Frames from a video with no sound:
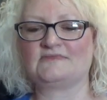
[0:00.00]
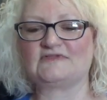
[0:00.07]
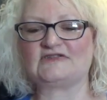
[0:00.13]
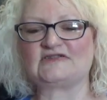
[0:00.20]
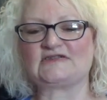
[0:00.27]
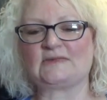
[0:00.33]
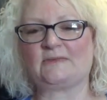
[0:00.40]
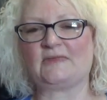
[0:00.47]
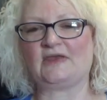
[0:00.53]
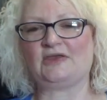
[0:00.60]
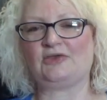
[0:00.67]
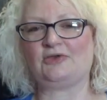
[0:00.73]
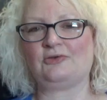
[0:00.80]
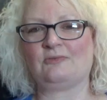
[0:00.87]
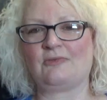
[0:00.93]
something
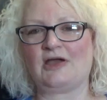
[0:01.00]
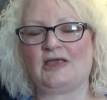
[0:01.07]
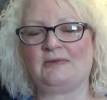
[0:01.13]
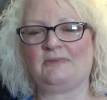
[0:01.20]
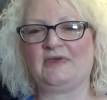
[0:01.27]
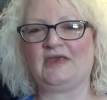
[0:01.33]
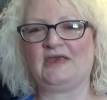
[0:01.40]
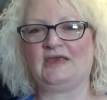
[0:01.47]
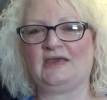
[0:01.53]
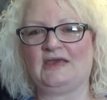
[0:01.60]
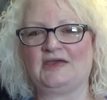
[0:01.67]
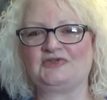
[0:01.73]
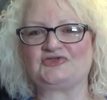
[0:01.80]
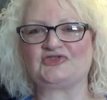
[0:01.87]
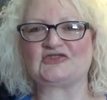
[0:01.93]
you might be
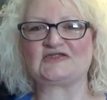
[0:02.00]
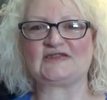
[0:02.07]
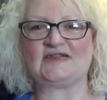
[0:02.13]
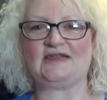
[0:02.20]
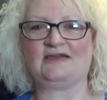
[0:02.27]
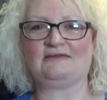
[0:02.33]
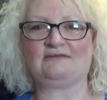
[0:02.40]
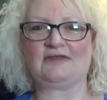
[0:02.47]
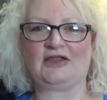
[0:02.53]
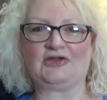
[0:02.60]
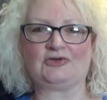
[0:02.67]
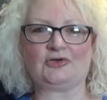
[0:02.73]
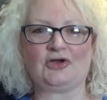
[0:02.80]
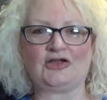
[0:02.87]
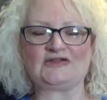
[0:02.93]
interested in
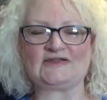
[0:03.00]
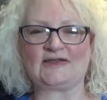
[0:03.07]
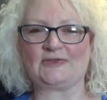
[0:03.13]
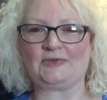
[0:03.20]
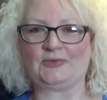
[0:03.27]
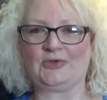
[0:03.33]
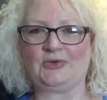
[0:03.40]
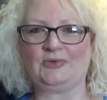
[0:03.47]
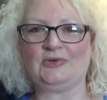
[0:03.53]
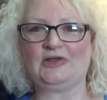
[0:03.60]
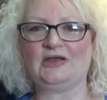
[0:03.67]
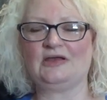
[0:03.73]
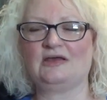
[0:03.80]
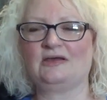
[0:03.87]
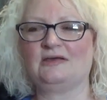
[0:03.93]
later on down the road.
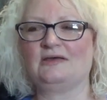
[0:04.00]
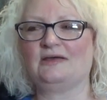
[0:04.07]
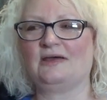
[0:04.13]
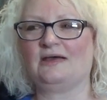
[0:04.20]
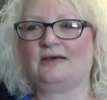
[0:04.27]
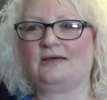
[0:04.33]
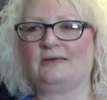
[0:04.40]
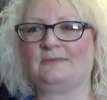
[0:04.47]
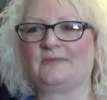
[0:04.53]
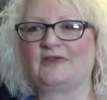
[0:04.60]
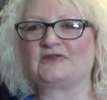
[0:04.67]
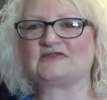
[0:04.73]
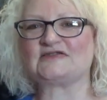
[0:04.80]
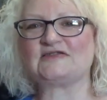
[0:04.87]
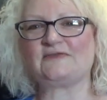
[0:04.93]
Um,
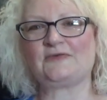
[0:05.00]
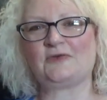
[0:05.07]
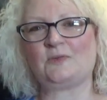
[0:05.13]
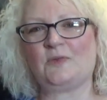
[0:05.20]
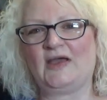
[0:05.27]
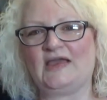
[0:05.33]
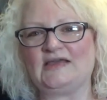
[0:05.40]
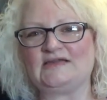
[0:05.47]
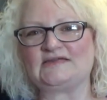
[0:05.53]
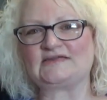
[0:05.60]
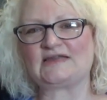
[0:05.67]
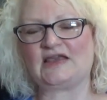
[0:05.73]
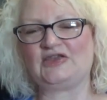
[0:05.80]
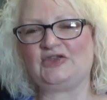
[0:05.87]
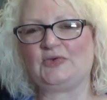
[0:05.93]
there's different ways
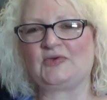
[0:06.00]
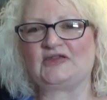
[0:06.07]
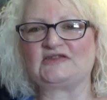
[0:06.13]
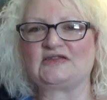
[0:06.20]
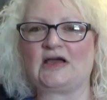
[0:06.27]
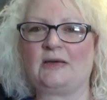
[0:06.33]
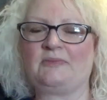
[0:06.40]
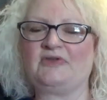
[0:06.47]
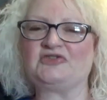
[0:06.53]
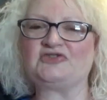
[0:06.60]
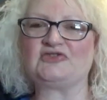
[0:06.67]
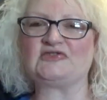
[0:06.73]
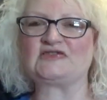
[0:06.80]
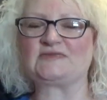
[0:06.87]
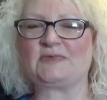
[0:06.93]
that you can tap
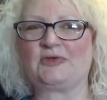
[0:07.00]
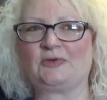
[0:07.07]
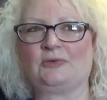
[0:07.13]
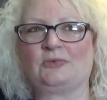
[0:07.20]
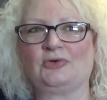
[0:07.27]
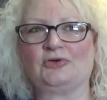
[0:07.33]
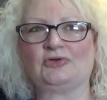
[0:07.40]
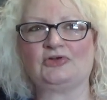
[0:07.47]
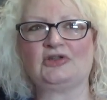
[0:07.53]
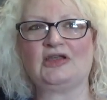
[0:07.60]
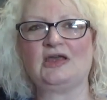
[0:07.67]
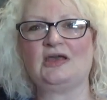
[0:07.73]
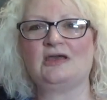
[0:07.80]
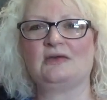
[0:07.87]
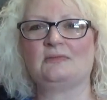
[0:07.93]
into the spirit world
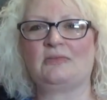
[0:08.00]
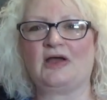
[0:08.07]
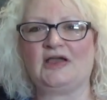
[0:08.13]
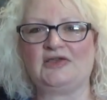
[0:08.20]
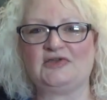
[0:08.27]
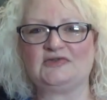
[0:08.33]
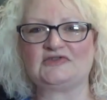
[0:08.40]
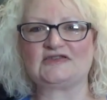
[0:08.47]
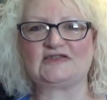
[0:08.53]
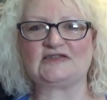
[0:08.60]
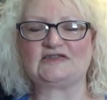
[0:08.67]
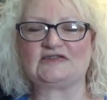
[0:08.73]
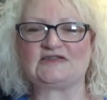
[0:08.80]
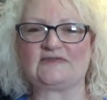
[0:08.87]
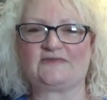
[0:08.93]
by
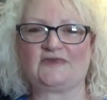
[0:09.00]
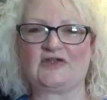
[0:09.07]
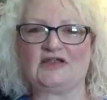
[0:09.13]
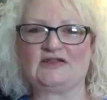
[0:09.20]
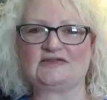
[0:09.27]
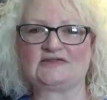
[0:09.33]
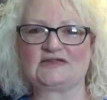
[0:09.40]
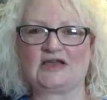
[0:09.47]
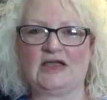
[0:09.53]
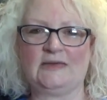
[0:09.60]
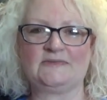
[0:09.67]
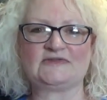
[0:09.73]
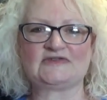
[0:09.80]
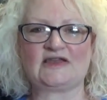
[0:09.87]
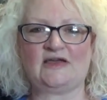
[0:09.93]
using different
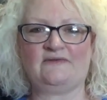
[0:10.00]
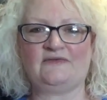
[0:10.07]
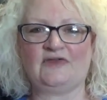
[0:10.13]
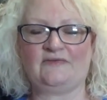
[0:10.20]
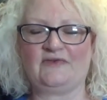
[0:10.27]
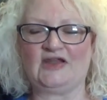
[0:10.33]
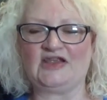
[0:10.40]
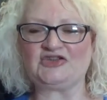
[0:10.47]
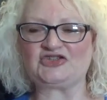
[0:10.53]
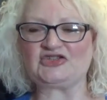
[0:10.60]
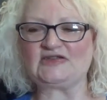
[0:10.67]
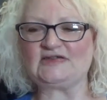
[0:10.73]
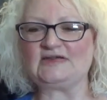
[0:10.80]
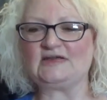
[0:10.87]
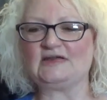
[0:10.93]
types of
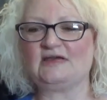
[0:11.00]
divination.